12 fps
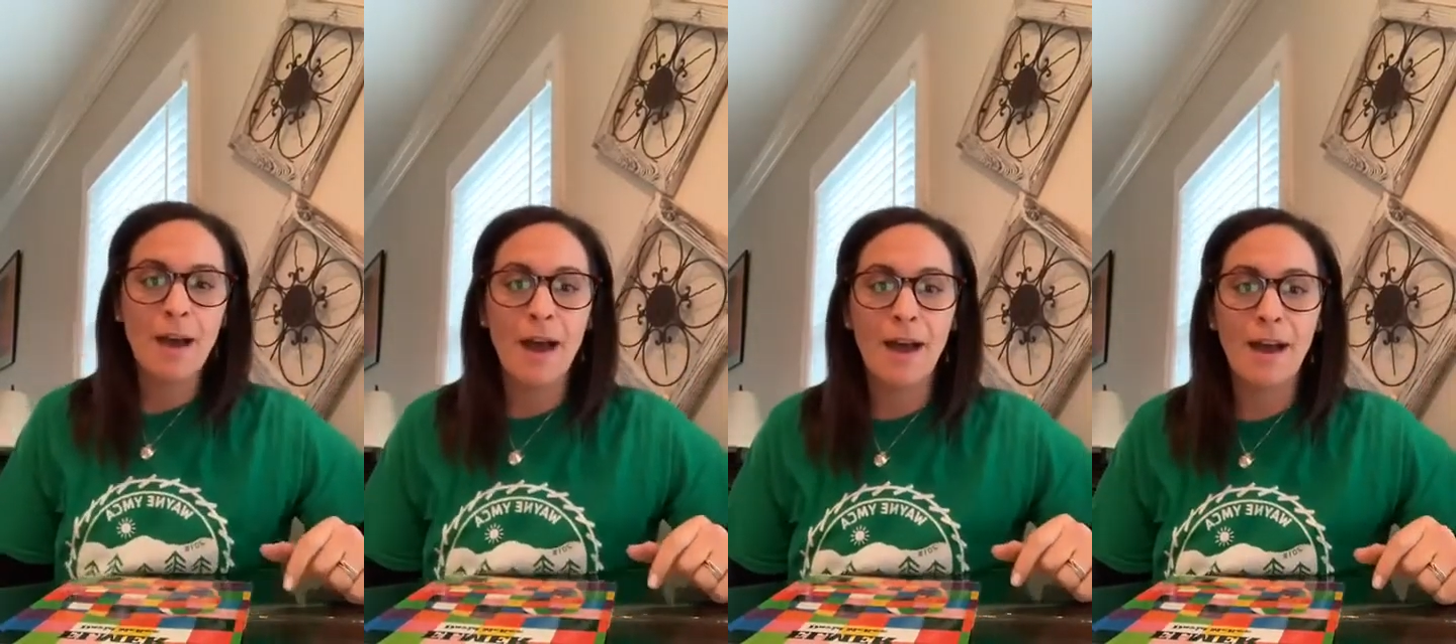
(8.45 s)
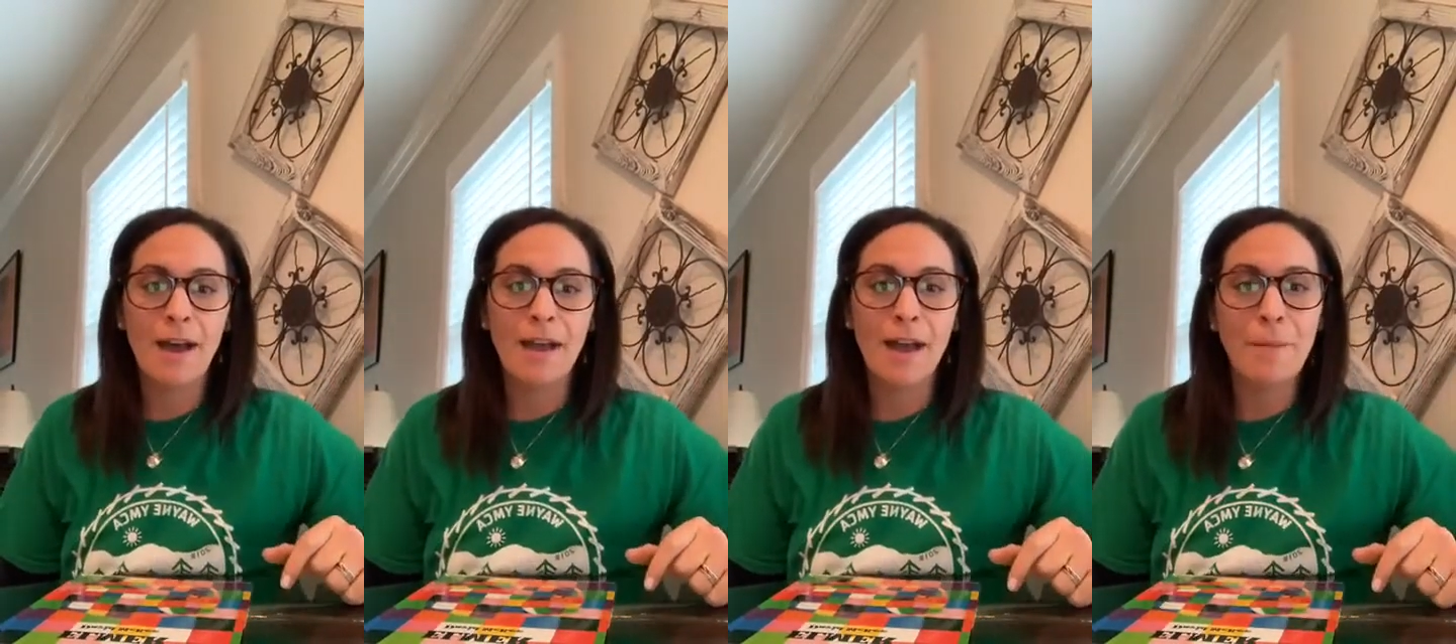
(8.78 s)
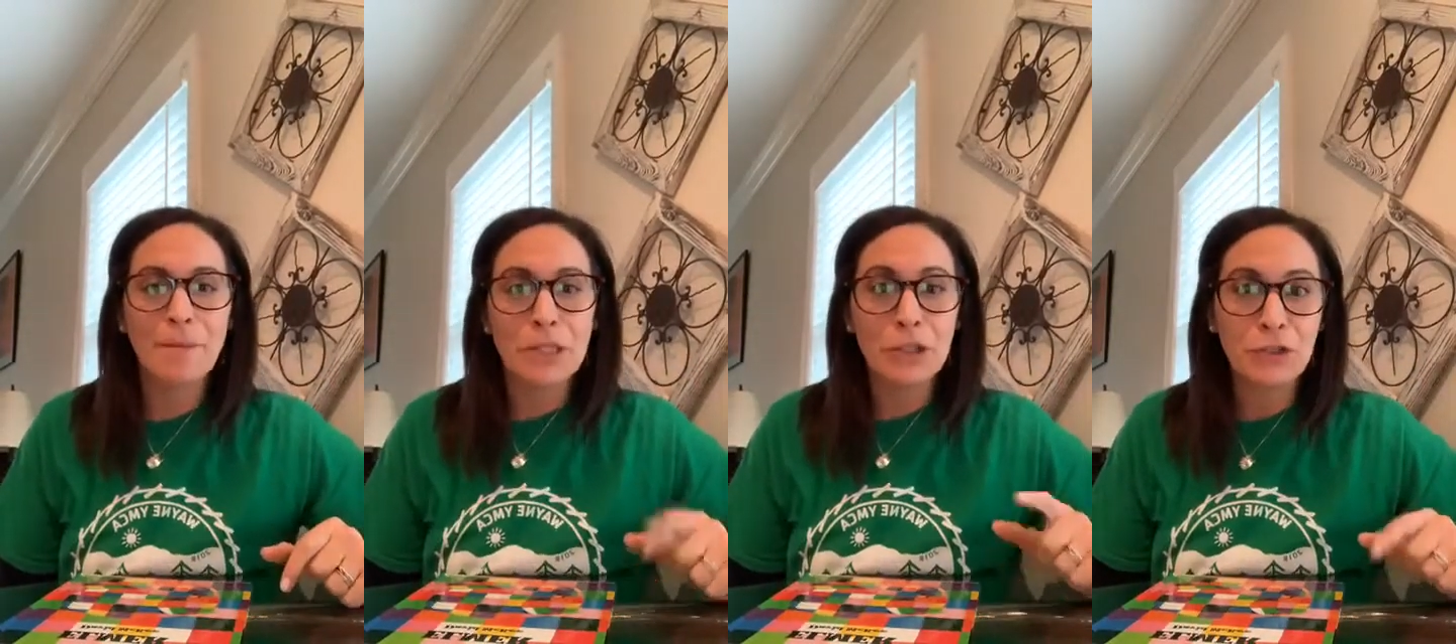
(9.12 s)
I'm
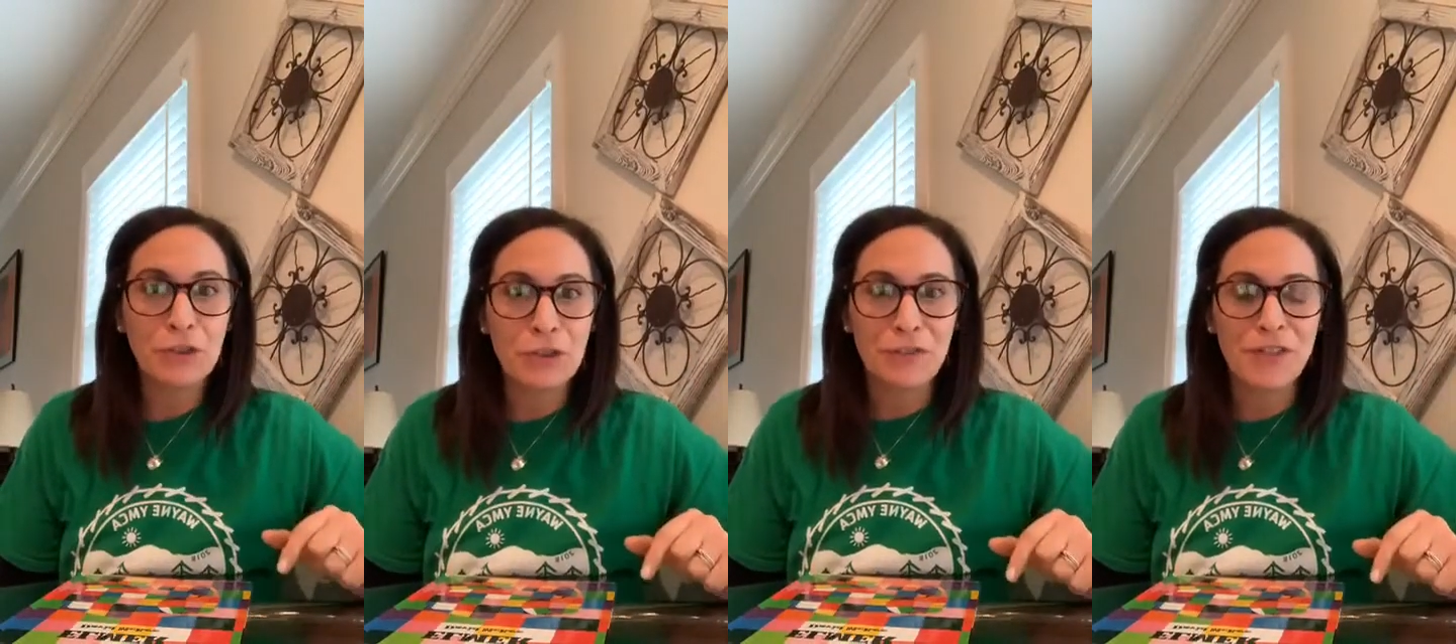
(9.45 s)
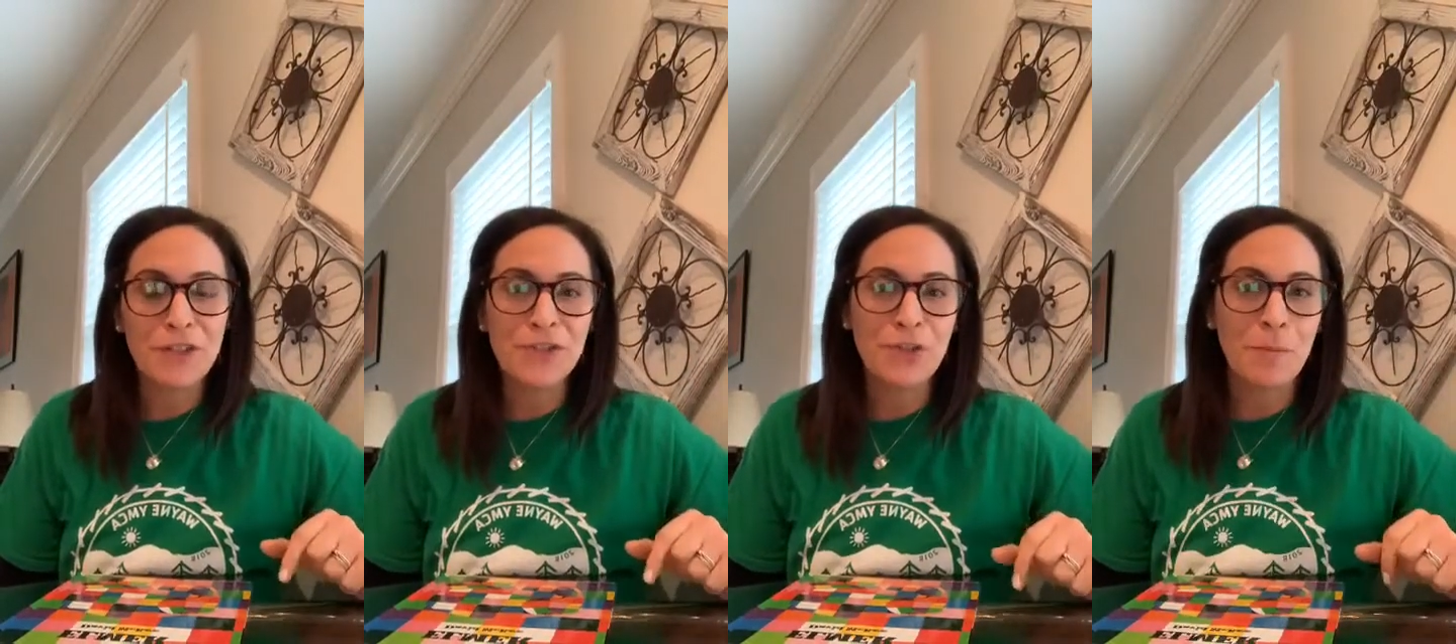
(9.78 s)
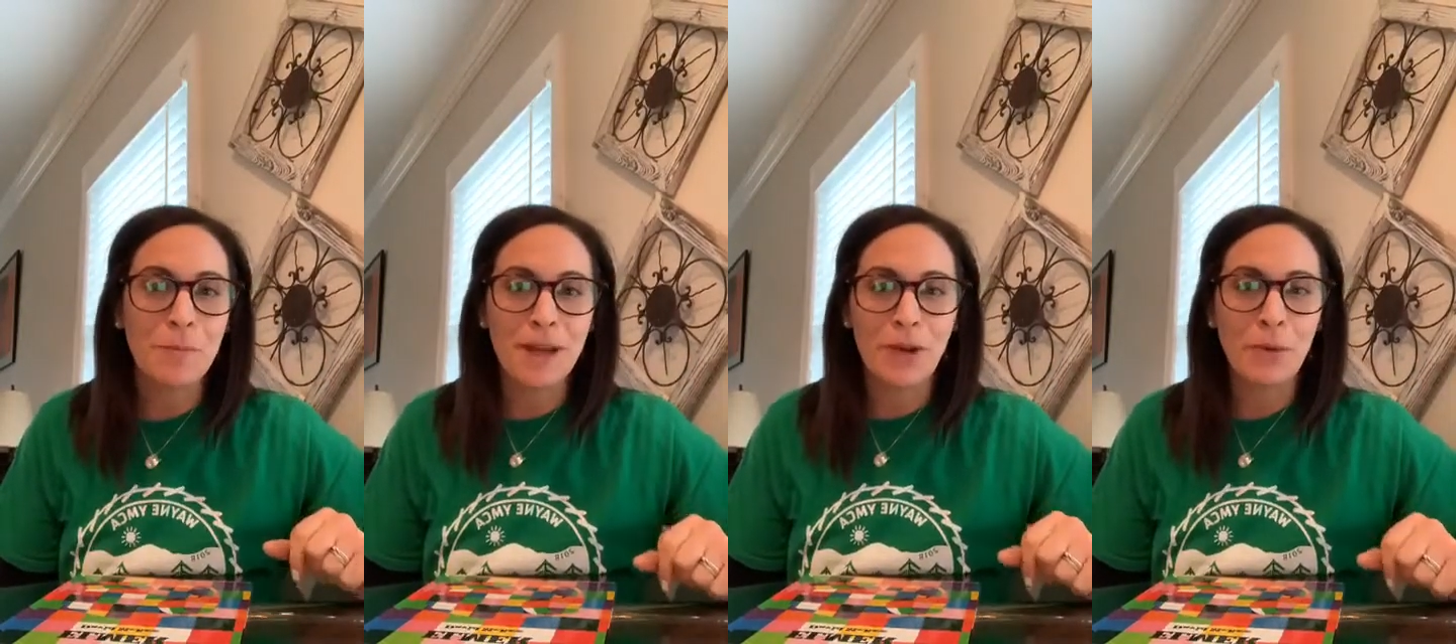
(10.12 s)
a little nervous, so
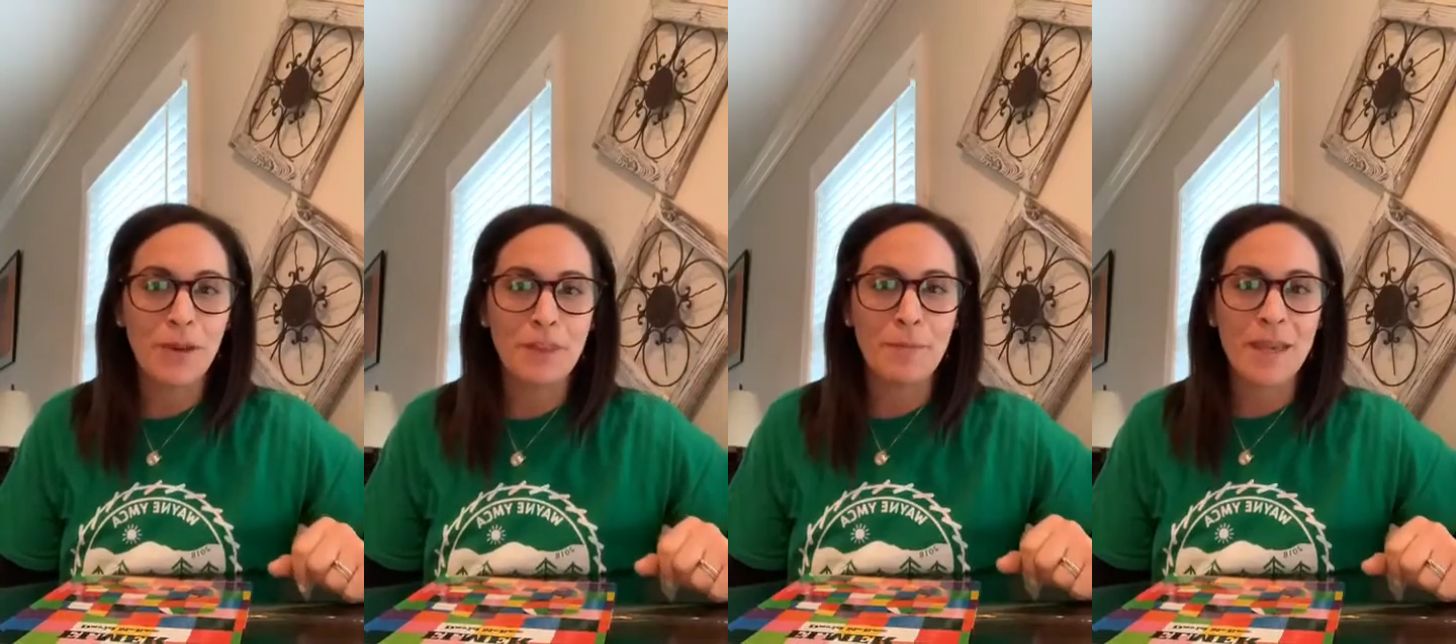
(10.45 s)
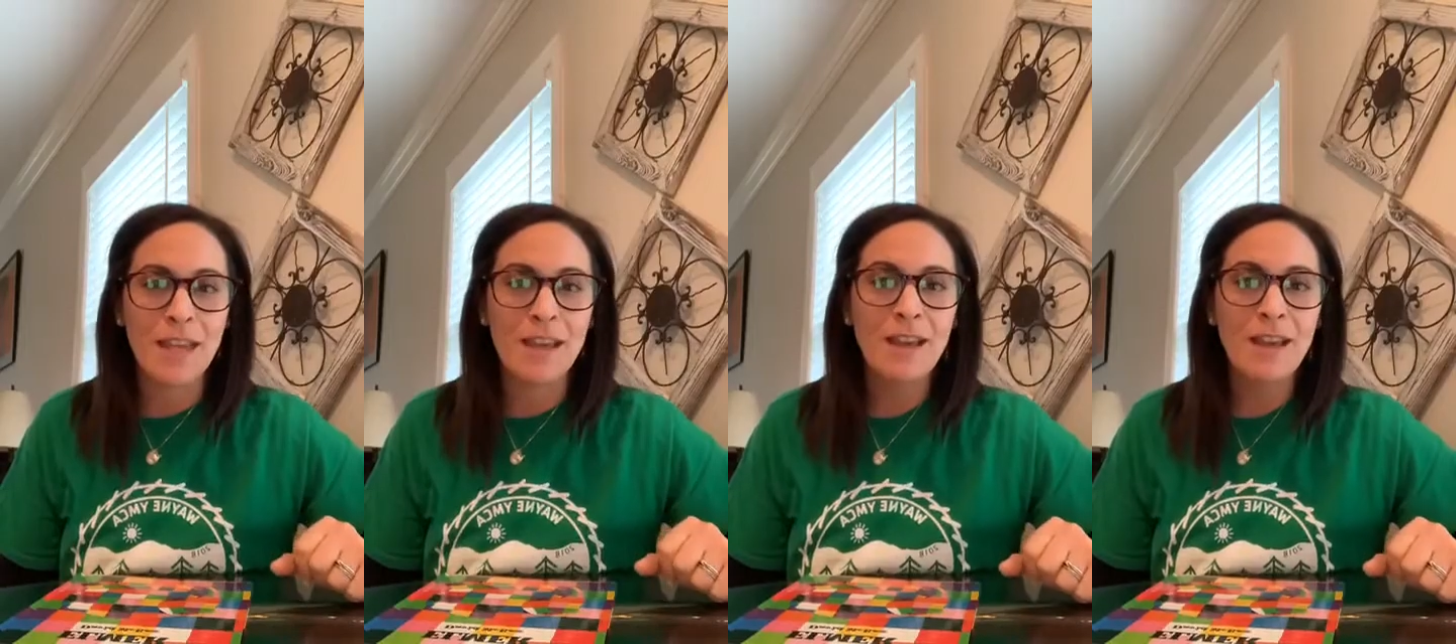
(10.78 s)
bear with me.